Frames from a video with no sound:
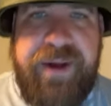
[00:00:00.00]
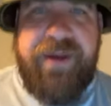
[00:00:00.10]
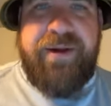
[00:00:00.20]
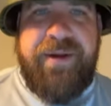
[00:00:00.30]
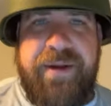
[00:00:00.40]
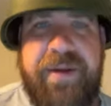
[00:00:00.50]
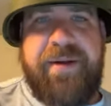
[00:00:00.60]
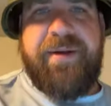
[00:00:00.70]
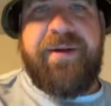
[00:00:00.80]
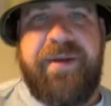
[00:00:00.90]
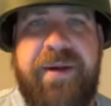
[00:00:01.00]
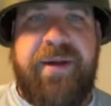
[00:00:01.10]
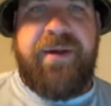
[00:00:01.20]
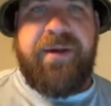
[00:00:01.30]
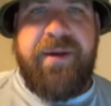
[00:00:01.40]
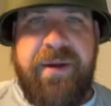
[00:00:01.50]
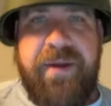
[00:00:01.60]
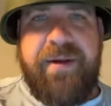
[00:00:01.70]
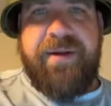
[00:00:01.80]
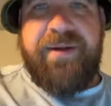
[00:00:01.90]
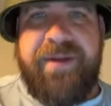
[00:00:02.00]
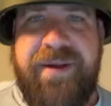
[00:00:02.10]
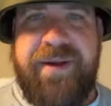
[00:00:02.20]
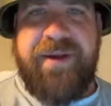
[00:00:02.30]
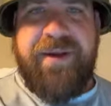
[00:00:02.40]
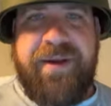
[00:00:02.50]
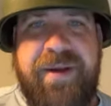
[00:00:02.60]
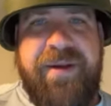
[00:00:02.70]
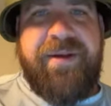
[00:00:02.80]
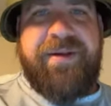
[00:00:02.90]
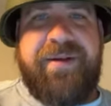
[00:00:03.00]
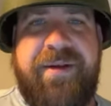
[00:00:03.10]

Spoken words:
Nobody speaks.